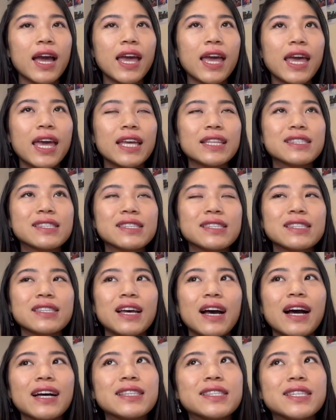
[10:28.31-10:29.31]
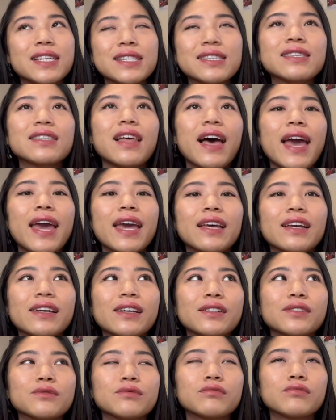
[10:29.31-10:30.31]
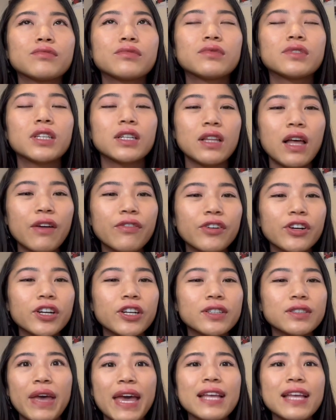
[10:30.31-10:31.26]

It's a dislike to lovers.